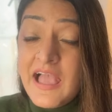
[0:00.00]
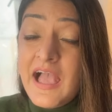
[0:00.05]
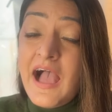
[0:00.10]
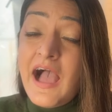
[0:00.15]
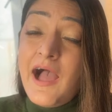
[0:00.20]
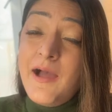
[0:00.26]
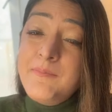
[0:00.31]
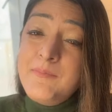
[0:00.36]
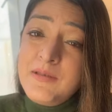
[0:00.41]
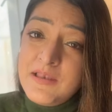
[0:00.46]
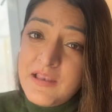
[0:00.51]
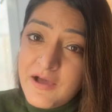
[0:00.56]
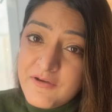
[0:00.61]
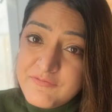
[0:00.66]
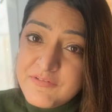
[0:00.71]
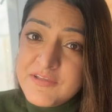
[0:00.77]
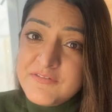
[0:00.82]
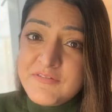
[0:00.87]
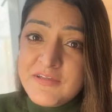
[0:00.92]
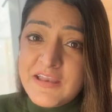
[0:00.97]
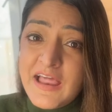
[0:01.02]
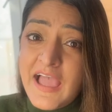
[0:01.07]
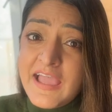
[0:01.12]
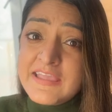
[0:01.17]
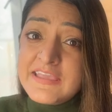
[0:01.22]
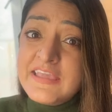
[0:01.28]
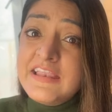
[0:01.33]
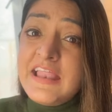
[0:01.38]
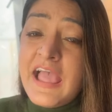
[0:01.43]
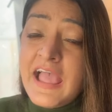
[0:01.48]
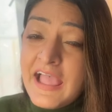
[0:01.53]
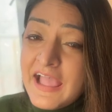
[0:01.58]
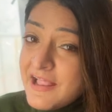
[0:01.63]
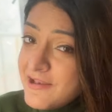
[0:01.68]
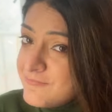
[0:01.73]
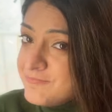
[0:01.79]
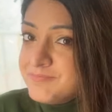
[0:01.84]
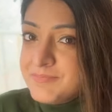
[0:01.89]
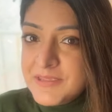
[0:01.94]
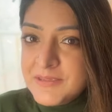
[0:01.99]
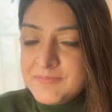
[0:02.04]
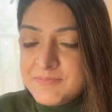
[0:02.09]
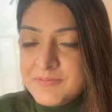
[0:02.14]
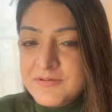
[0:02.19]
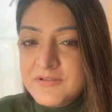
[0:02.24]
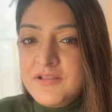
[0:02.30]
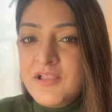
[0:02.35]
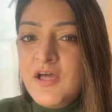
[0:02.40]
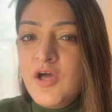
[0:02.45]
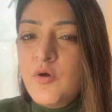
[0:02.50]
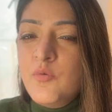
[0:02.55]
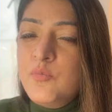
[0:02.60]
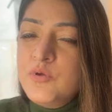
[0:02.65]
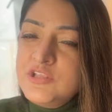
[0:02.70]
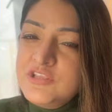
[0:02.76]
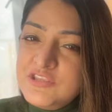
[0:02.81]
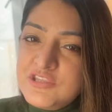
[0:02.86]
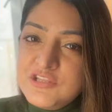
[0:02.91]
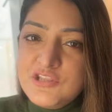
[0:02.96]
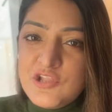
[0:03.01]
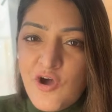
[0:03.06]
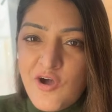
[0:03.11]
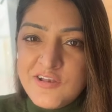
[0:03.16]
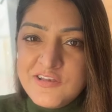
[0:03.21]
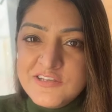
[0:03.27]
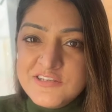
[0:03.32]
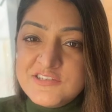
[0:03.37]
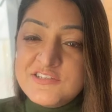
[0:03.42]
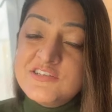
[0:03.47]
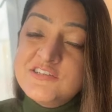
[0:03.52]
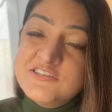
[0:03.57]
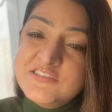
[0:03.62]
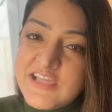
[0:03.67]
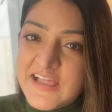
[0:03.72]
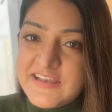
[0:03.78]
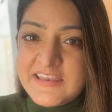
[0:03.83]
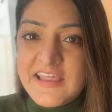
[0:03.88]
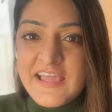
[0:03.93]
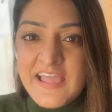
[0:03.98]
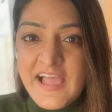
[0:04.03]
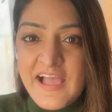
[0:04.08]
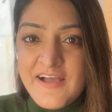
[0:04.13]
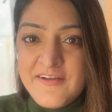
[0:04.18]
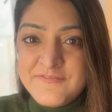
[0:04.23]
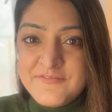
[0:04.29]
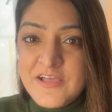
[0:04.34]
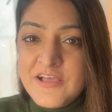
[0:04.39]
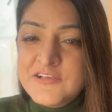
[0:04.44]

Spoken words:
I'm loving when I can help people with the knowledge that I have.